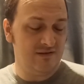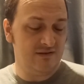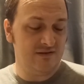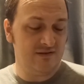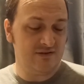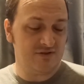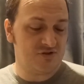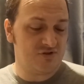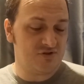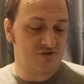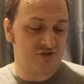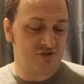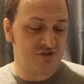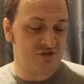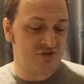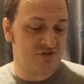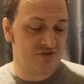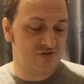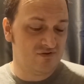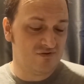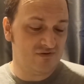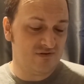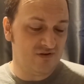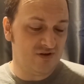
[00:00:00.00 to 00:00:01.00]
it's just
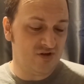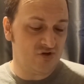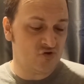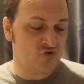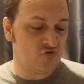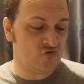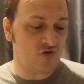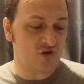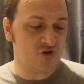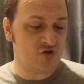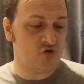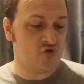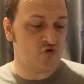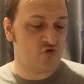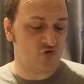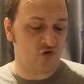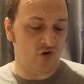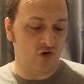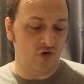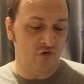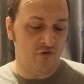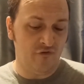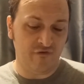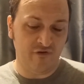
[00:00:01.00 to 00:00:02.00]
a treasure
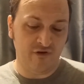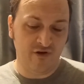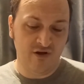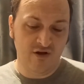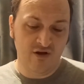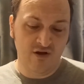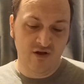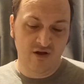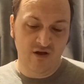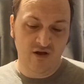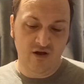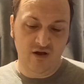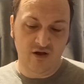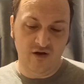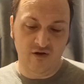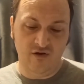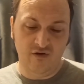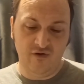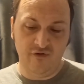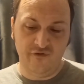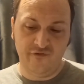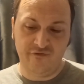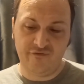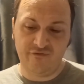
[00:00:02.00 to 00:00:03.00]
trove
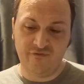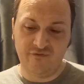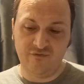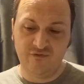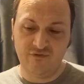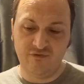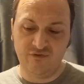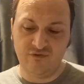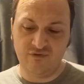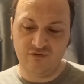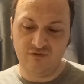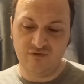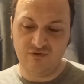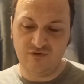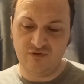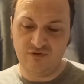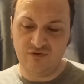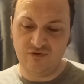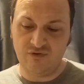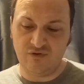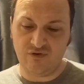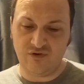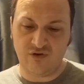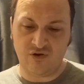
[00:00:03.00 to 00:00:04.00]
of
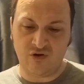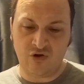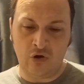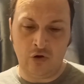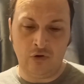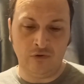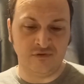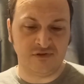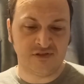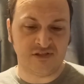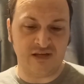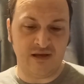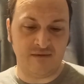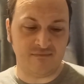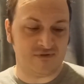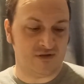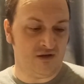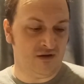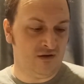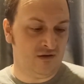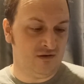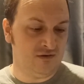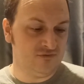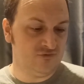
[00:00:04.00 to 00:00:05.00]
concept
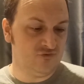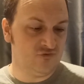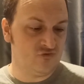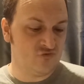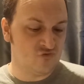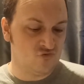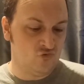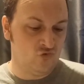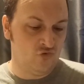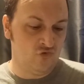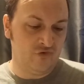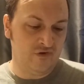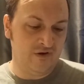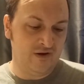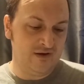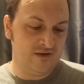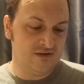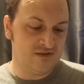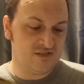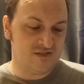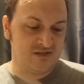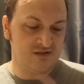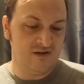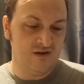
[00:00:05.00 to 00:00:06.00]
art,
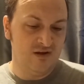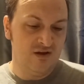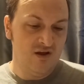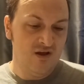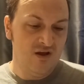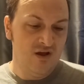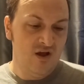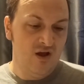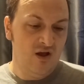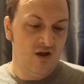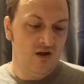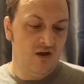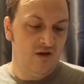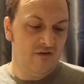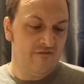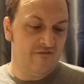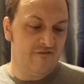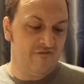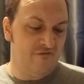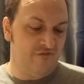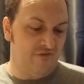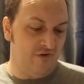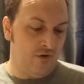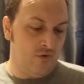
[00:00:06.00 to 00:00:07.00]
drawings,
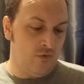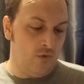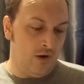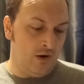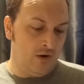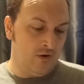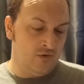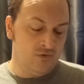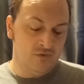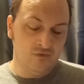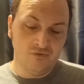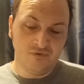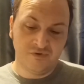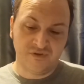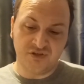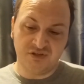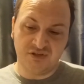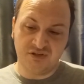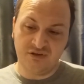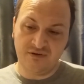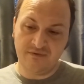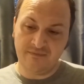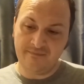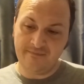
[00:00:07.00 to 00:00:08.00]

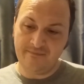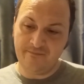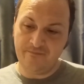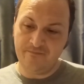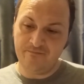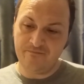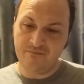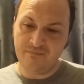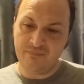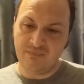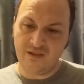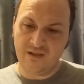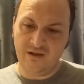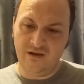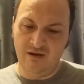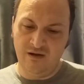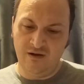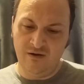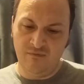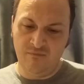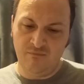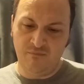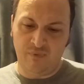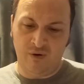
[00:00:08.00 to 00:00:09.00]
photos,
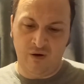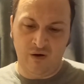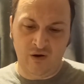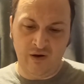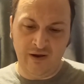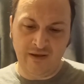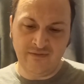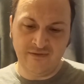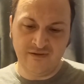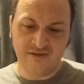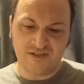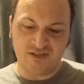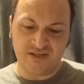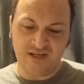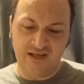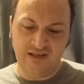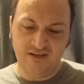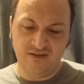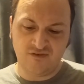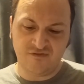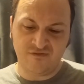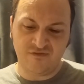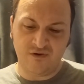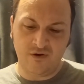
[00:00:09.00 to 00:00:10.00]
um,
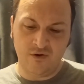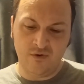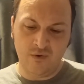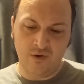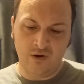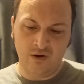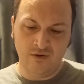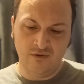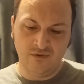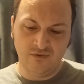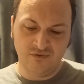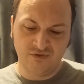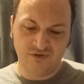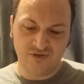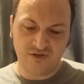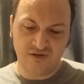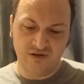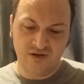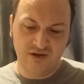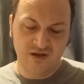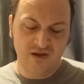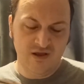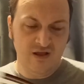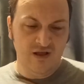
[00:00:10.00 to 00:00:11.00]
behind-the-scenes photos,
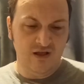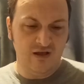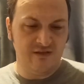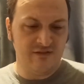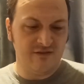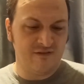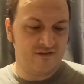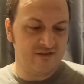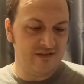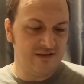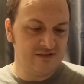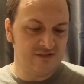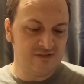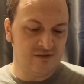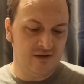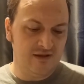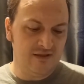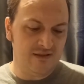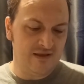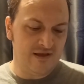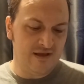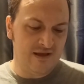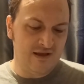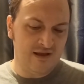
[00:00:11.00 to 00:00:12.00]
and things
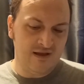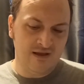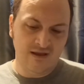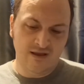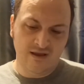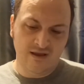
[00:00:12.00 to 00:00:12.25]
like that.